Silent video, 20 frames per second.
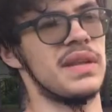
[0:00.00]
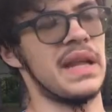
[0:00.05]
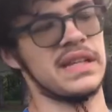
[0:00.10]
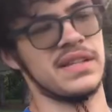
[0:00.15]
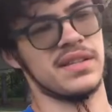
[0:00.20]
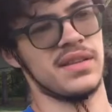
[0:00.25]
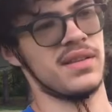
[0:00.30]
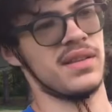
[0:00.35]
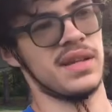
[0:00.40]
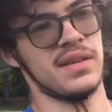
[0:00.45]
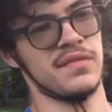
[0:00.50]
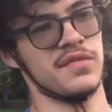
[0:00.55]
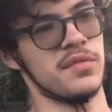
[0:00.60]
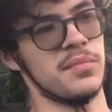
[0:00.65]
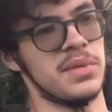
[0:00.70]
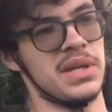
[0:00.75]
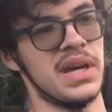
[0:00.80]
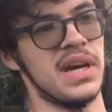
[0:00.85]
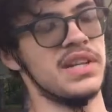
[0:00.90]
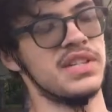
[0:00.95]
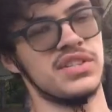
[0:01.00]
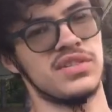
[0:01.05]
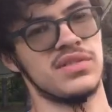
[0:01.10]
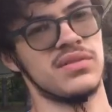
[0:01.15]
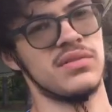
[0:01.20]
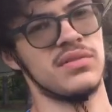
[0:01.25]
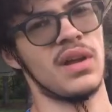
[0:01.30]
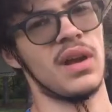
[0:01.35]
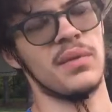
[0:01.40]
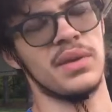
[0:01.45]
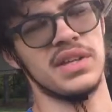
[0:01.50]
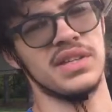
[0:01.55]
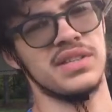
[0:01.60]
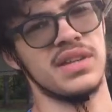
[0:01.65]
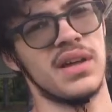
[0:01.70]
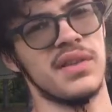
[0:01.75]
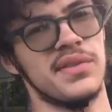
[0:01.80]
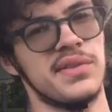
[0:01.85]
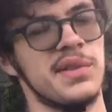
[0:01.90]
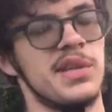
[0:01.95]
That's the thing for me. Not really
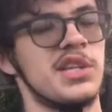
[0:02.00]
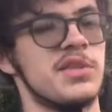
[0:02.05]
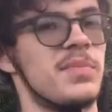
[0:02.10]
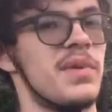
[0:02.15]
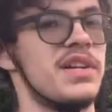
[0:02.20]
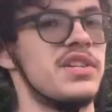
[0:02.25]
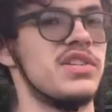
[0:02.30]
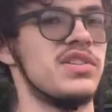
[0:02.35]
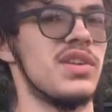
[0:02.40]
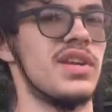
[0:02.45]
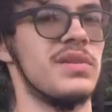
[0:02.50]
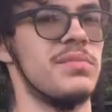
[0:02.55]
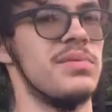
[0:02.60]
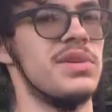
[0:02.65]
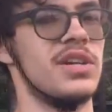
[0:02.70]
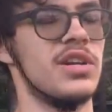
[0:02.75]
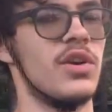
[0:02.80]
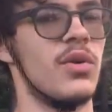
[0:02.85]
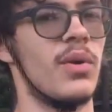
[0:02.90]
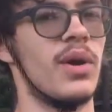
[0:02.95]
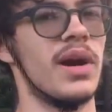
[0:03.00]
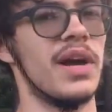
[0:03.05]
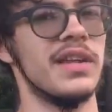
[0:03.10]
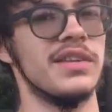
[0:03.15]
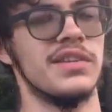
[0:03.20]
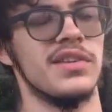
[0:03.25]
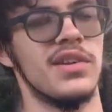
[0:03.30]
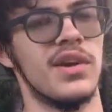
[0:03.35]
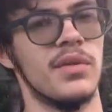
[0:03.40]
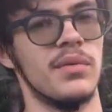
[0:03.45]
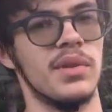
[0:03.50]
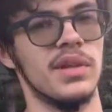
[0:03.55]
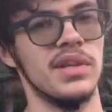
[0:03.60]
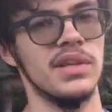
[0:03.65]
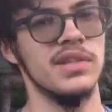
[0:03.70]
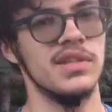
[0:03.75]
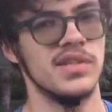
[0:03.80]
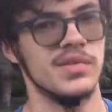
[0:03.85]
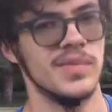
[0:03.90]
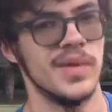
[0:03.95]
stealthiness, but I just like being quiet to not
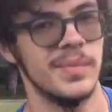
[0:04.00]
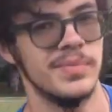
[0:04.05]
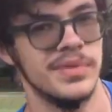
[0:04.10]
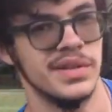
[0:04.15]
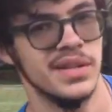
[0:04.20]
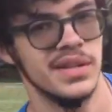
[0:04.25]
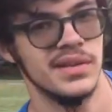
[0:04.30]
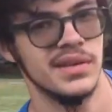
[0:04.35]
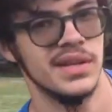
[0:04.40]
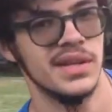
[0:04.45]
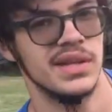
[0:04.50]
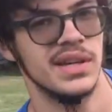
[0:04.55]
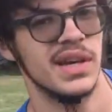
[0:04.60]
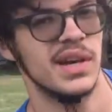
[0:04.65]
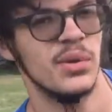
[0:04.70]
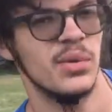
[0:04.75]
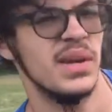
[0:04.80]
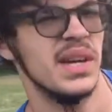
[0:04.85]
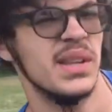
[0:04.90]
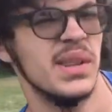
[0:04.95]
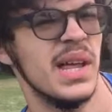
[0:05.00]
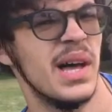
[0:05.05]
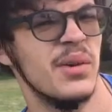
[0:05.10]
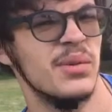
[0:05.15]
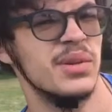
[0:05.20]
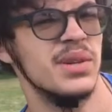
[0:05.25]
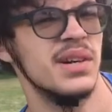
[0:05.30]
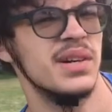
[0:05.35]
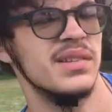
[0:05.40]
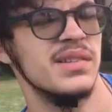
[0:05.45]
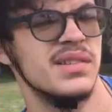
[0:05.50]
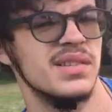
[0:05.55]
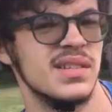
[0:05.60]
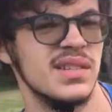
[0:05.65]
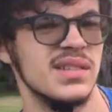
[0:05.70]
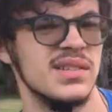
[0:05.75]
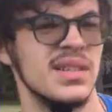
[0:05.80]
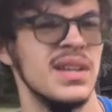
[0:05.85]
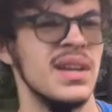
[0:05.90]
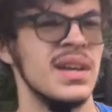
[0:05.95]
really disrupt anything. I don't like loud guns
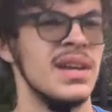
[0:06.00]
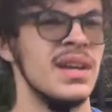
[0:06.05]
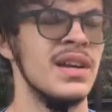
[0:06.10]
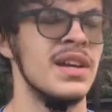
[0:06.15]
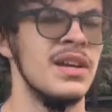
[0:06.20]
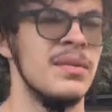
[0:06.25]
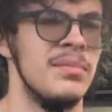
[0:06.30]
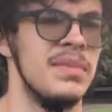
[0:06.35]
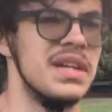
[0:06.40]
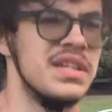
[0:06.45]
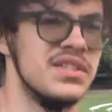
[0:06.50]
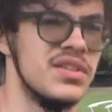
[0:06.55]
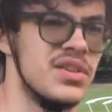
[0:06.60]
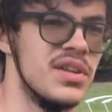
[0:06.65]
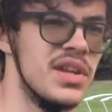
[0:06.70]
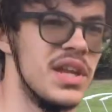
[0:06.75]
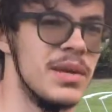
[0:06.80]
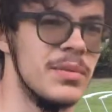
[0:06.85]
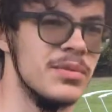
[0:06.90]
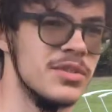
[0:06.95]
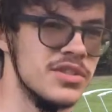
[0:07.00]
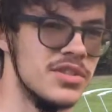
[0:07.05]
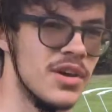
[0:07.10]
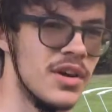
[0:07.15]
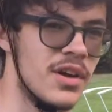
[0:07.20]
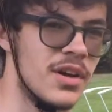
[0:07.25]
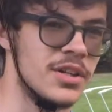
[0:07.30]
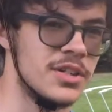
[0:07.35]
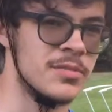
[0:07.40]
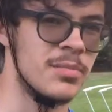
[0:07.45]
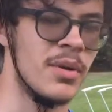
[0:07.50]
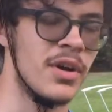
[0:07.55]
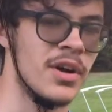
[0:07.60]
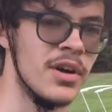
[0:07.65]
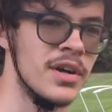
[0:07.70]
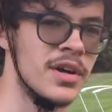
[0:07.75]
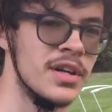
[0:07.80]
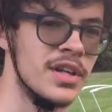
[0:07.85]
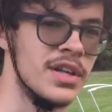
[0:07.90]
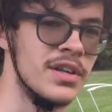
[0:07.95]
because it makes all the neighbors' dogs
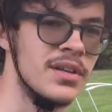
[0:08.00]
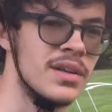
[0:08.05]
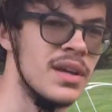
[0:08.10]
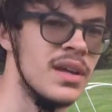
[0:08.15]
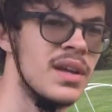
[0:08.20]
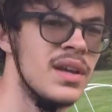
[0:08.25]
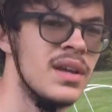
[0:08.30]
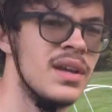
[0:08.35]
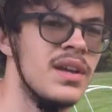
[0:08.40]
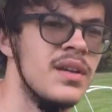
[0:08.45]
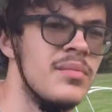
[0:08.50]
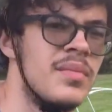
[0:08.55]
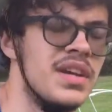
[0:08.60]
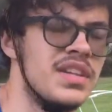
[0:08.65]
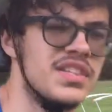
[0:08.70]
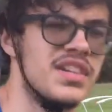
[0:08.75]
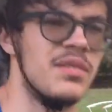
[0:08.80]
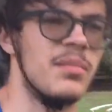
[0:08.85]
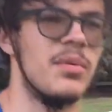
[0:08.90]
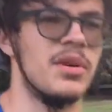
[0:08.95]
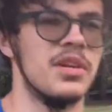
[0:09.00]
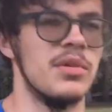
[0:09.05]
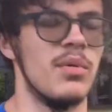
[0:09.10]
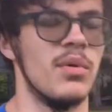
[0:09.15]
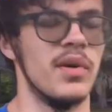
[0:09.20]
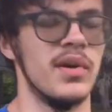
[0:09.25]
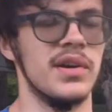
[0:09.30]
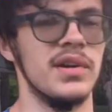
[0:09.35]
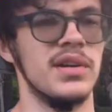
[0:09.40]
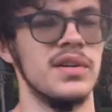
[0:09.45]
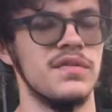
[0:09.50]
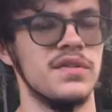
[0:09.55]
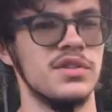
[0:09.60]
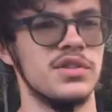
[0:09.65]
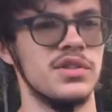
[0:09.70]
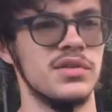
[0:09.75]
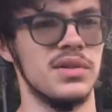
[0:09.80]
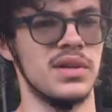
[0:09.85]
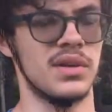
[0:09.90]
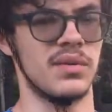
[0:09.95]
bark and makes everybody worried if you're
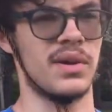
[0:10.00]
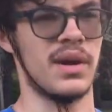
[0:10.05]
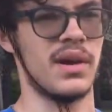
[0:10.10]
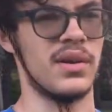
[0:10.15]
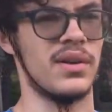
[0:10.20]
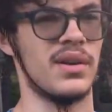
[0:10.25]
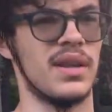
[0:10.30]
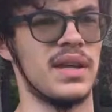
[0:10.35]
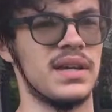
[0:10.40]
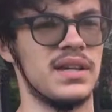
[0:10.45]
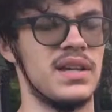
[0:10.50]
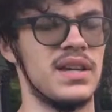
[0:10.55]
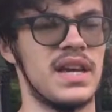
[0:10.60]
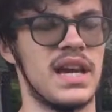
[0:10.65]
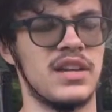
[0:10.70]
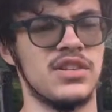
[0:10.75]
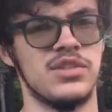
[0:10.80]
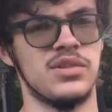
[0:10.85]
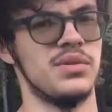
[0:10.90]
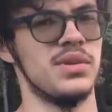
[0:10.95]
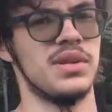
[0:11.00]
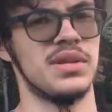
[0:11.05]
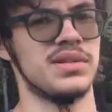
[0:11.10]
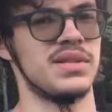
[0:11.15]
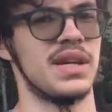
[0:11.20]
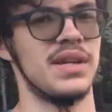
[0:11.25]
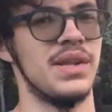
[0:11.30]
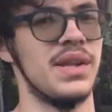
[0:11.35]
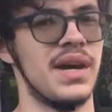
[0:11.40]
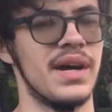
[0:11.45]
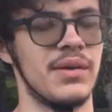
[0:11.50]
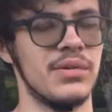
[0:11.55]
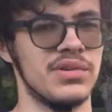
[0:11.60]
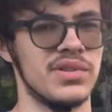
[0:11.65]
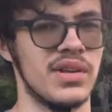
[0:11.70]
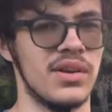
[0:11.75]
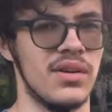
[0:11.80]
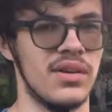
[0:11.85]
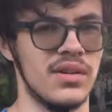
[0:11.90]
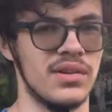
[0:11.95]
shooting around, and you can't shoot it inside the house
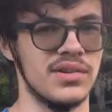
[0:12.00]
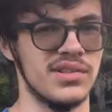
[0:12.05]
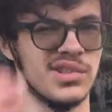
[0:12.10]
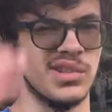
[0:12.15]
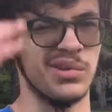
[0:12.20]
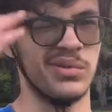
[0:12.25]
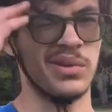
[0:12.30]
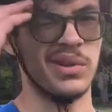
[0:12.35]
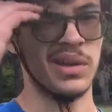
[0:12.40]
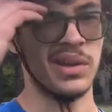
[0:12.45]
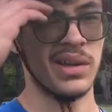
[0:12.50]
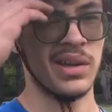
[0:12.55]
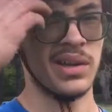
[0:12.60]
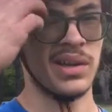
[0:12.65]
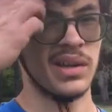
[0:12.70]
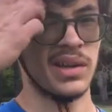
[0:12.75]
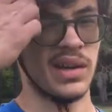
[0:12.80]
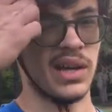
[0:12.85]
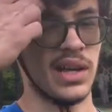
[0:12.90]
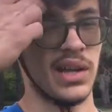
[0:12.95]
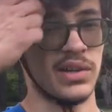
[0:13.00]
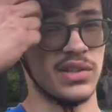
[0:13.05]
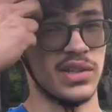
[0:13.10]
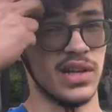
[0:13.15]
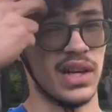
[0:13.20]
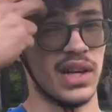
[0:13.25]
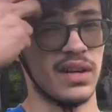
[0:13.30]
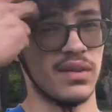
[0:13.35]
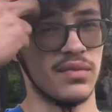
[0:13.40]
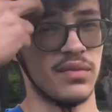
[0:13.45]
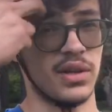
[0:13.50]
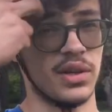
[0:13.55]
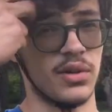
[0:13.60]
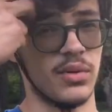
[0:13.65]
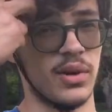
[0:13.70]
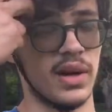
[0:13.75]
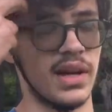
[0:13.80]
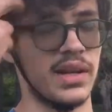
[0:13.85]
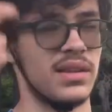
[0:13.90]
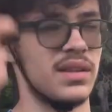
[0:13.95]
at all. So I like to have really
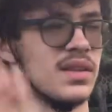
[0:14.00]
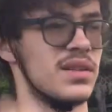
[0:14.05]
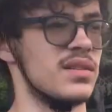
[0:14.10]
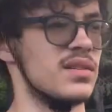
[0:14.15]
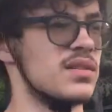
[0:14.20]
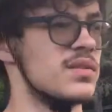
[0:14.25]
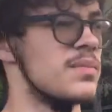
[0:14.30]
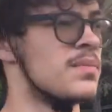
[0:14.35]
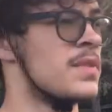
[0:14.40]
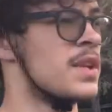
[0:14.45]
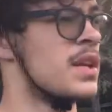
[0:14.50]
quiet things.